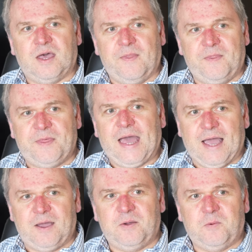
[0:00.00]
And
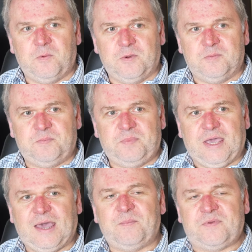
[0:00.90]
that would
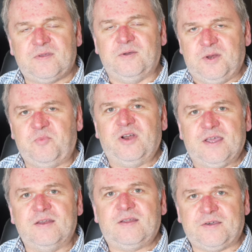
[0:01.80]
be absolutely
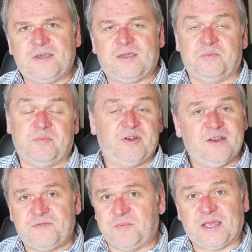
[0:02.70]
brilliant. I think it would be
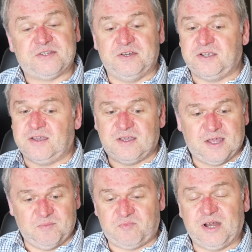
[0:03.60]
brilliant for the passenger
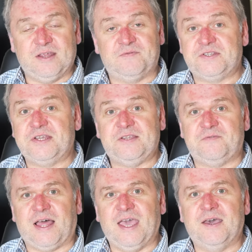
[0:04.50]
and brilliant for City
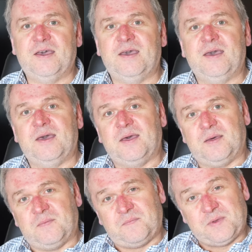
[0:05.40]
Flyer
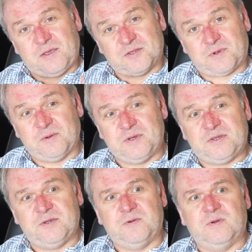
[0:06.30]
because what it would
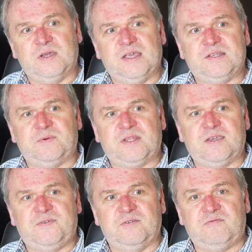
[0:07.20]
do is it would
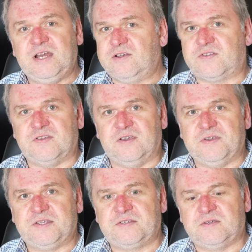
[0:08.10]
give you really good
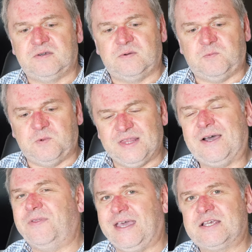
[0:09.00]
service
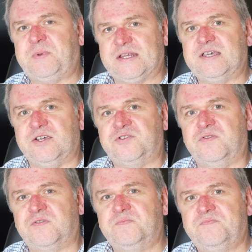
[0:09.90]
without the
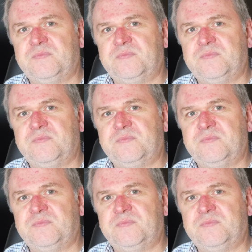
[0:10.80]
expectations.